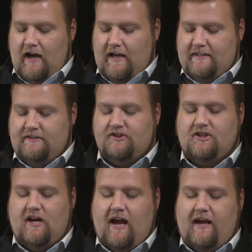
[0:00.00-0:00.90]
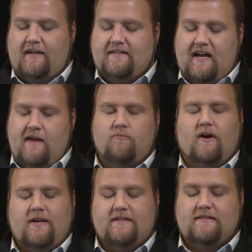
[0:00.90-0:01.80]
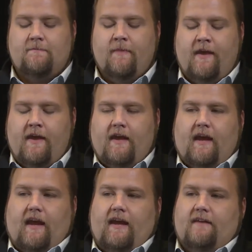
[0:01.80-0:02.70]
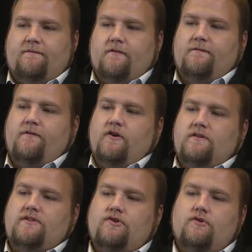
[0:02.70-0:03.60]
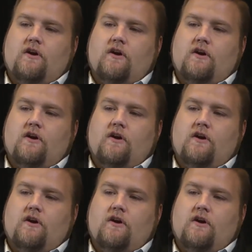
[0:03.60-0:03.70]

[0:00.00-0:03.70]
on track time-wise. And for folks who